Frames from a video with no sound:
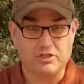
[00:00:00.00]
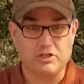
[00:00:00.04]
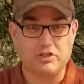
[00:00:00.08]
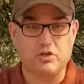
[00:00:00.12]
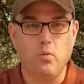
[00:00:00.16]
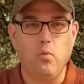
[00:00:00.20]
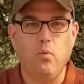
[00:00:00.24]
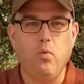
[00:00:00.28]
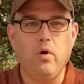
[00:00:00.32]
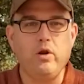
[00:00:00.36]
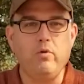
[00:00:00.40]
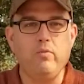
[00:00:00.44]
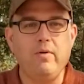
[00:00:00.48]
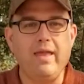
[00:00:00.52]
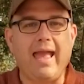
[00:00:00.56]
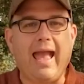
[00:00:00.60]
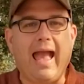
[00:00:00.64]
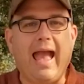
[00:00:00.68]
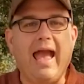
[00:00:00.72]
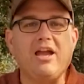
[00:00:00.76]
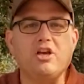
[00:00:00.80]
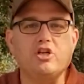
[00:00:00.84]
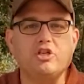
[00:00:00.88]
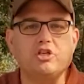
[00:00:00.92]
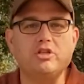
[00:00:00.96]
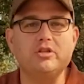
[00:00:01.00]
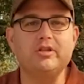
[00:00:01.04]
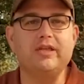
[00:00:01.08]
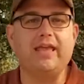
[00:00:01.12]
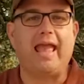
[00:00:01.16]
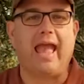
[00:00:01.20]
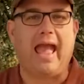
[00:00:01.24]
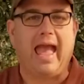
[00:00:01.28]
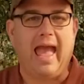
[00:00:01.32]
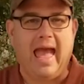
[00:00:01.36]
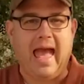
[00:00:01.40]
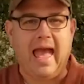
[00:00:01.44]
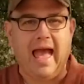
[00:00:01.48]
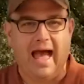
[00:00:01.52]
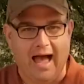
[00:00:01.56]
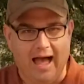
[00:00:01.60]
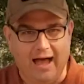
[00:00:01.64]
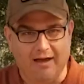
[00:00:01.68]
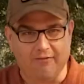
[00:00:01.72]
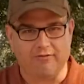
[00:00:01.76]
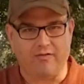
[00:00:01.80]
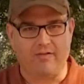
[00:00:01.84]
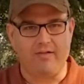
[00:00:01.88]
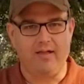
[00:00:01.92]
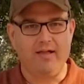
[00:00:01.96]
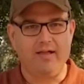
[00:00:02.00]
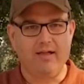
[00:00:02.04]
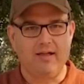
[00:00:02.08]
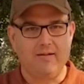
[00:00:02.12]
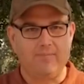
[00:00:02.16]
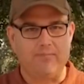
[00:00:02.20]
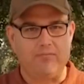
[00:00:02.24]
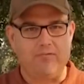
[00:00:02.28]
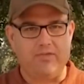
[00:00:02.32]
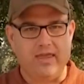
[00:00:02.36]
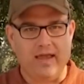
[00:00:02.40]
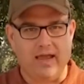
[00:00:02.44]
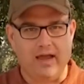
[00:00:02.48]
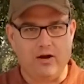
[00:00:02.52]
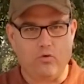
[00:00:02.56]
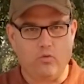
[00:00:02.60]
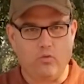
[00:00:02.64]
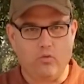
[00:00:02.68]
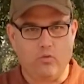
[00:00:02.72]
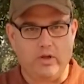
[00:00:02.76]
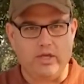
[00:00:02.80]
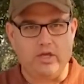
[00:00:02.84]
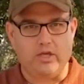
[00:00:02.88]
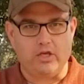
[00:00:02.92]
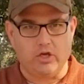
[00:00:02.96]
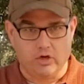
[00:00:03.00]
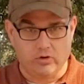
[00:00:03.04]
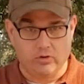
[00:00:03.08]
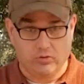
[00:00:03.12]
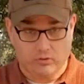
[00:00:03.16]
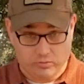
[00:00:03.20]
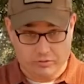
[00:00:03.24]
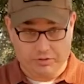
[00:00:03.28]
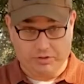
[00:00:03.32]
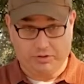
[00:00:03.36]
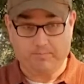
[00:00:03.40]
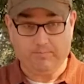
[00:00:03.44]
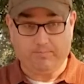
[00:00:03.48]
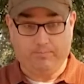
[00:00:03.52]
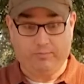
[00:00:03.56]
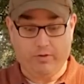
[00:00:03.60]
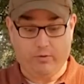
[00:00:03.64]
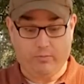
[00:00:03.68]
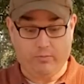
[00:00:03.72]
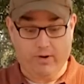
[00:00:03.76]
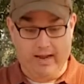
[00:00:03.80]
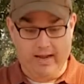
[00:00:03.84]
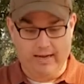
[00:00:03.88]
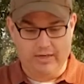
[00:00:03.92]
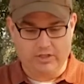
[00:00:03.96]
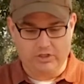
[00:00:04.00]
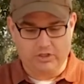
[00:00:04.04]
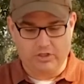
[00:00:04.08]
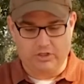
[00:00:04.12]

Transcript: So what do we actually have that we use, right?